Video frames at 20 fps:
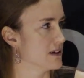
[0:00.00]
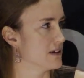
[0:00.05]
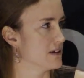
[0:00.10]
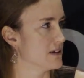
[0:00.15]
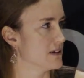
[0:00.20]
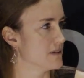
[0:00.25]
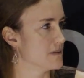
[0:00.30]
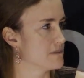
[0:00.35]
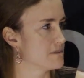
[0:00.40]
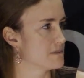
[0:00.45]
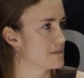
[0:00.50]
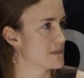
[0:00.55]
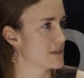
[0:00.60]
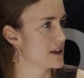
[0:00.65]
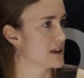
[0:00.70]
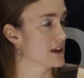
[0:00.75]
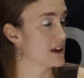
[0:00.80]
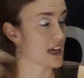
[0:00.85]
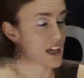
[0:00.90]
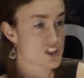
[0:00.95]

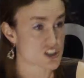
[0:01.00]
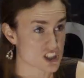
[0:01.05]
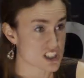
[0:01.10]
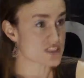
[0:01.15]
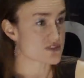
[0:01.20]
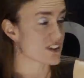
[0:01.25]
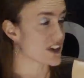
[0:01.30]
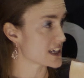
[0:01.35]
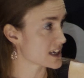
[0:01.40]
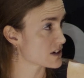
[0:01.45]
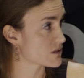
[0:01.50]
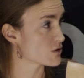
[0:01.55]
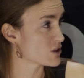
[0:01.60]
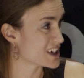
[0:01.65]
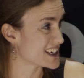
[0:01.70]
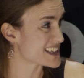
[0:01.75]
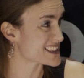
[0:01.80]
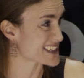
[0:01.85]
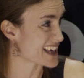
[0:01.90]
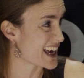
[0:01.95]
And she's finding it
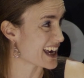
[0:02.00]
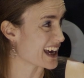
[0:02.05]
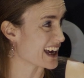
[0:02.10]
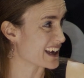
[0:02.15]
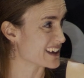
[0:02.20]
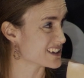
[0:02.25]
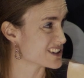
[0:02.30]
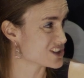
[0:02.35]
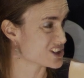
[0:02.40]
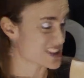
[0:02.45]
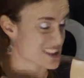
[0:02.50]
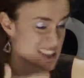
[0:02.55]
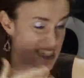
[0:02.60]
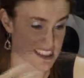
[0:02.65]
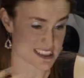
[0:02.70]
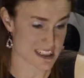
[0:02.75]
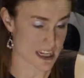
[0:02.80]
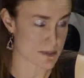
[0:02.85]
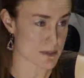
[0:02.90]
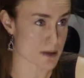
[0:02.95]
really sad. She's
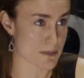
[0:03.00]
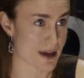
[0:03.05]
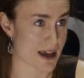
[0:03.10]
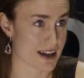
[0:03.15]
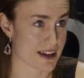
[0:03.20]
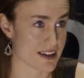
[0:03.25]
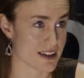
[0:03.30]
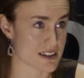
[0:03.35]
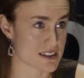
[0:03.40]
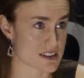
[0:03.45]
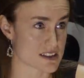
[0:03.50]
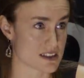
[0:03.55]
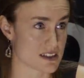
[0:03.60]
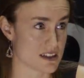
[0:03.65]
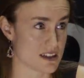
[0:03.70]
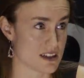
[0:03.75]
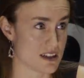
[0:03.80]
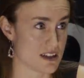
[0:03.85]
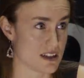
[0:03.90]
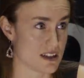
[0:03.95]
like, tell me about it.